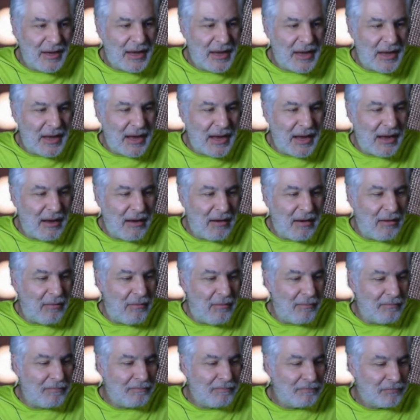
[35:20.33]

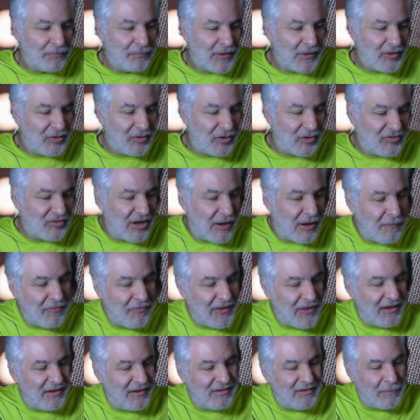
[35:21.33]
There's some
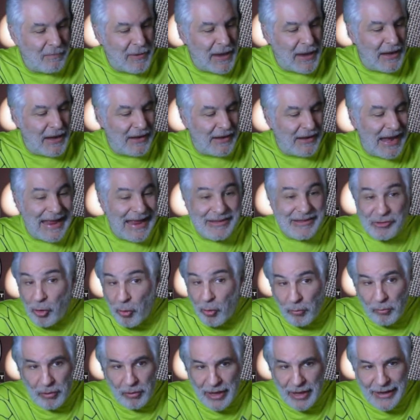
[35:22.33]
things about it I
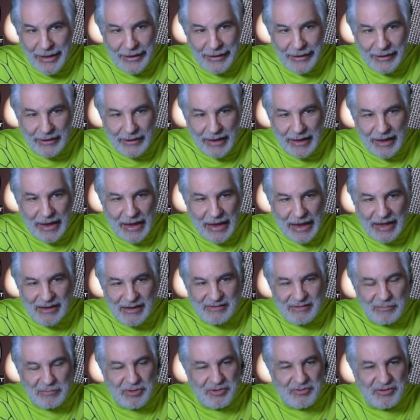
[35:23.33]
don't like
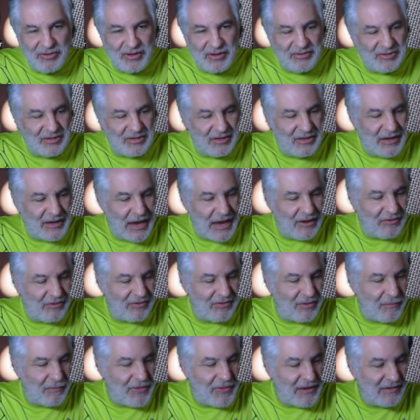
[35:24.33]
as a musician.
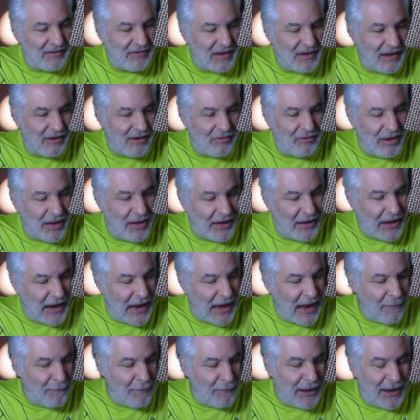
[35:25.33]
There's some things I don't like
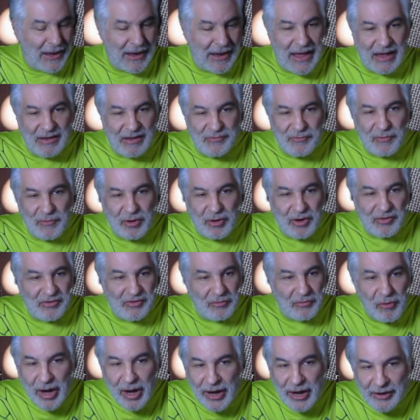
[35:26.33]
about it as far as
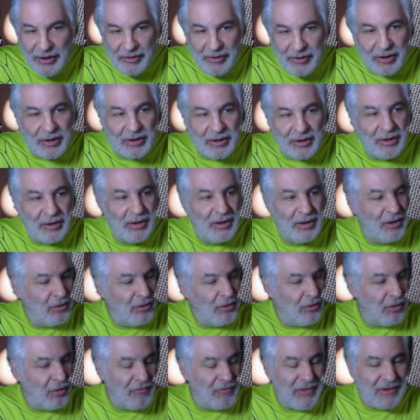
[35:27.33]
a writer
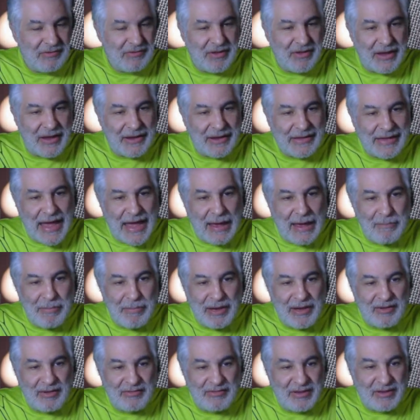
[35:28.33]
or things like that,
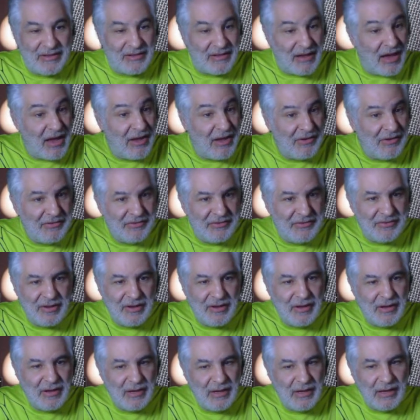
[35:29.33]
because it does
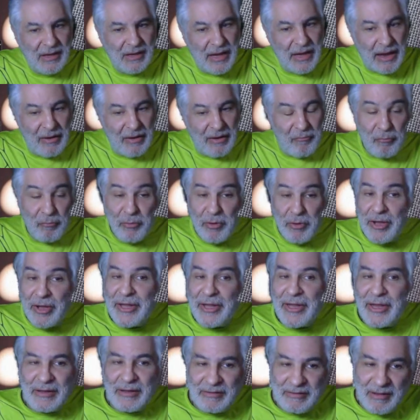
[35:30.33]
It
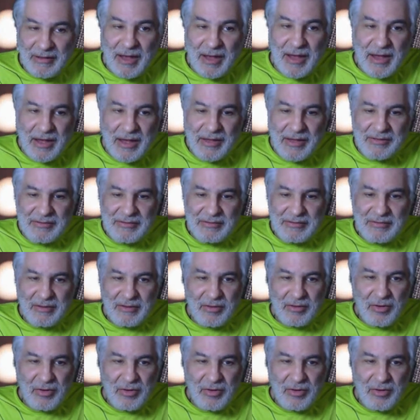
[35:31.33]
really does